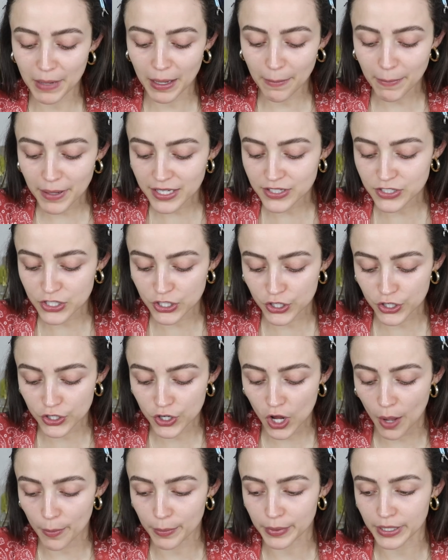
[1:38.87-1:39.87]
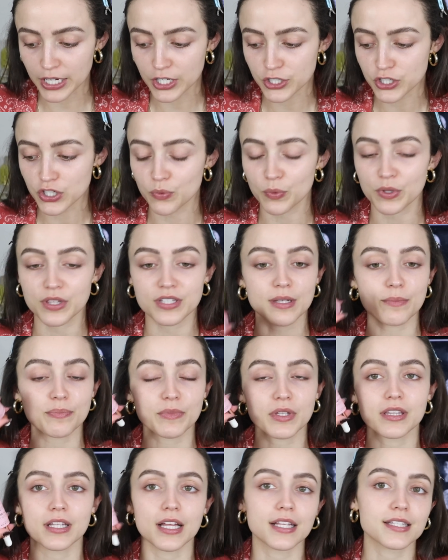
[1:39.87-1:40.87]
Maybe it's a good combination with
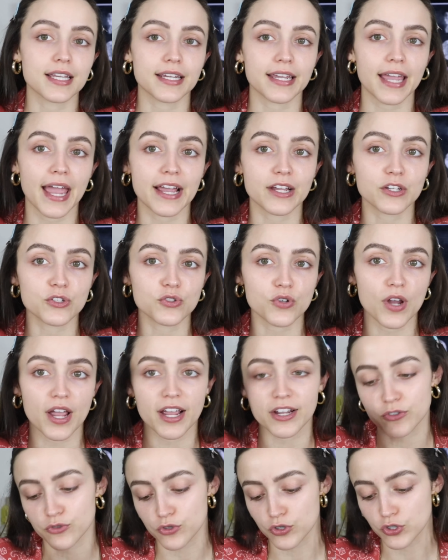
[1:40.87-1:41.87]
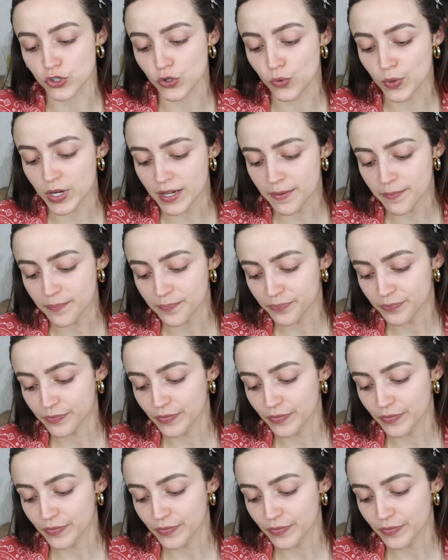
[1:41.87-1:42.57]
something that's like extra dewy.